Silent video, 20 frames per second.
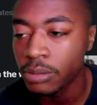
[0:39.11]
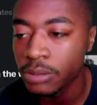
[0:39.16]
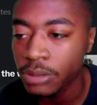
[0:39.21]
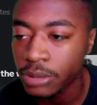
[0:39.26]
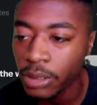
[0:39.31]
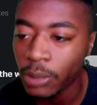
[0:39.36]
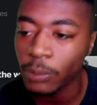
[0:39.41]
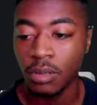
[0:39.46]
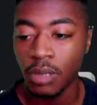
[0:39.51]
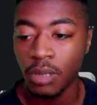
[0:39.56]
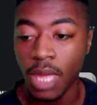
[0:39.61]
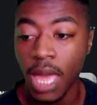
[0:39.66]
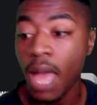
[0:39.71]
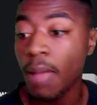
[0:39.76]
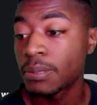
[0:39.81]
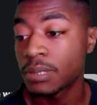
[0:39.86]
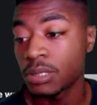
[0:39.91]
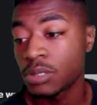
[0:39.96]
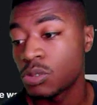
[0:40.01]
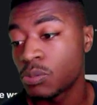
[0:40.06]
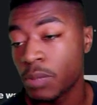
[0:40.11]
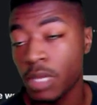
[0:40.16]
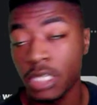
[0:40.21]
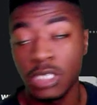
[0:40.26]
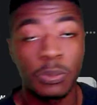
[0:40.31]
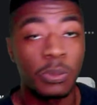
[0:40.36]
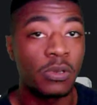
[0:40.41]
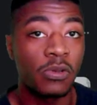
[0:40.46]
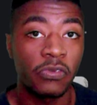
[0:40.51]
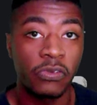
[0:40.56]
So, absolute
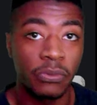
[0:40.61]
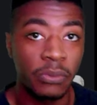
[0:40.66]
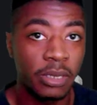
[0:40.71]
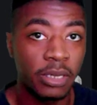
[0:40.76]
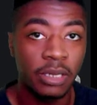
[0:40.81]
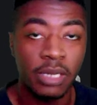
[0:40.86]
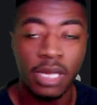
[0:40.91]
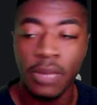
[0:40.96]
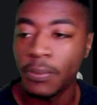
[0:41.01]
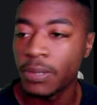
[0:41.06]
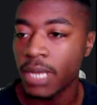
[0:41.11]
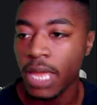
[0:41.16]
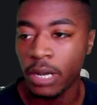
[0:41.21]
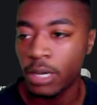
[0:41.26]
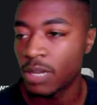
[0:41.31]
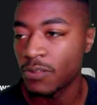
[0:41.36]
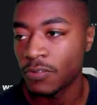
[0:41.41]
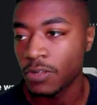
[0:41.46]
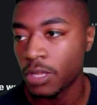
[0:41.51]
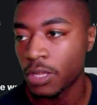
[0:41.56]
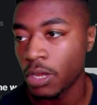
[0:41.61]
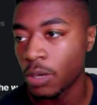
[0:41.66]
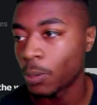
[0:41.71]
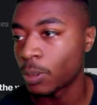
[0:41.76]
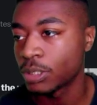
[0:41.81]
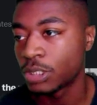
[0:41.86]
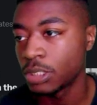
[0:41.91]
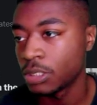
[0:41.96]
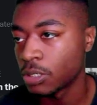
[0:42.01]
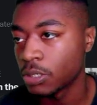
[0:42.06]
must-pull for me. I mean, I don't even care what
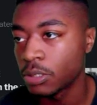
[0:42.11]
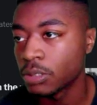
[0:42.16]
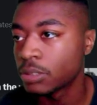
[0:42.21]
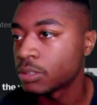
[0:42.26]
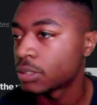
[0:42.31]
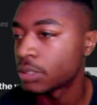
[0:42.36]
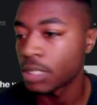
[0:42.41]
she does.